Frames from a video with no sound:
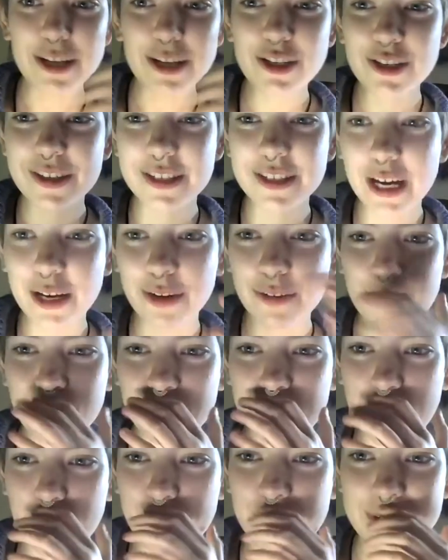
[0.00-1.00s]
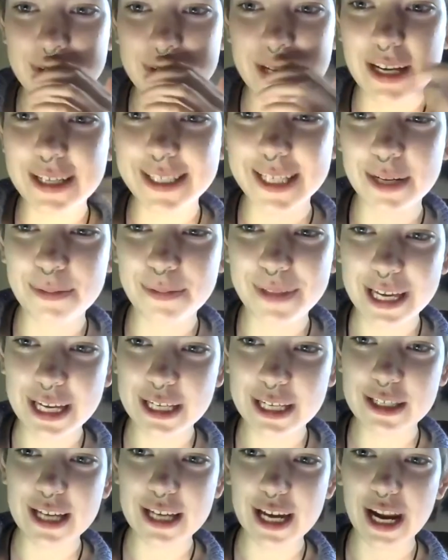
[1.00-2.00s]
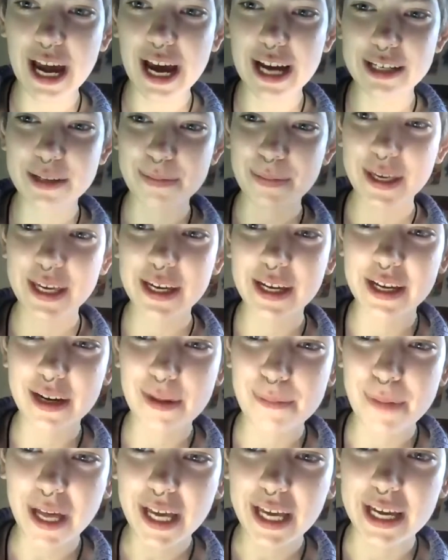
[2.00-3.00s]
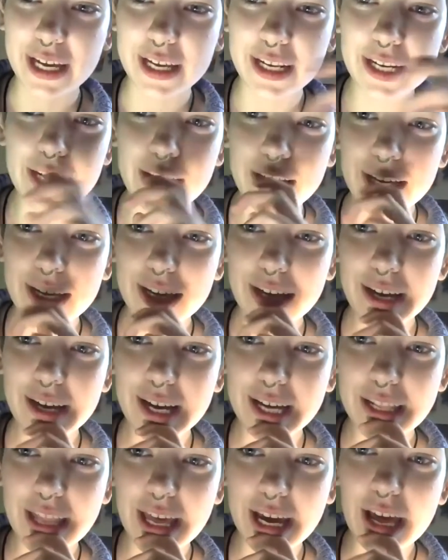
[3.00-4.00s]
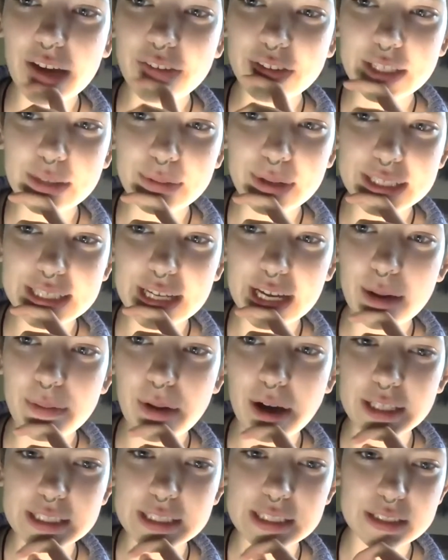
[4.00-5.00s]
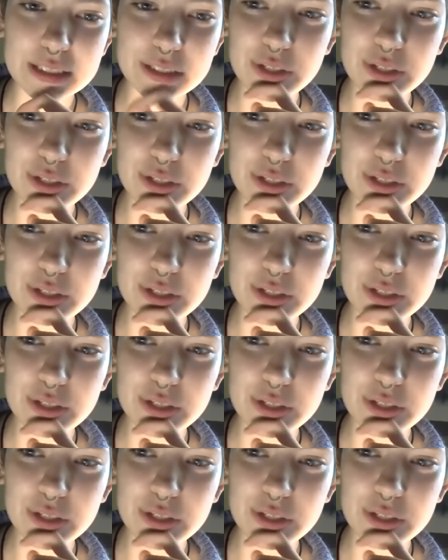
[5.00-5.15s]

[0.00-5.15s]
just stayed for a couple days at a place that i had to pee in a bucket and like every time i had to get up, i just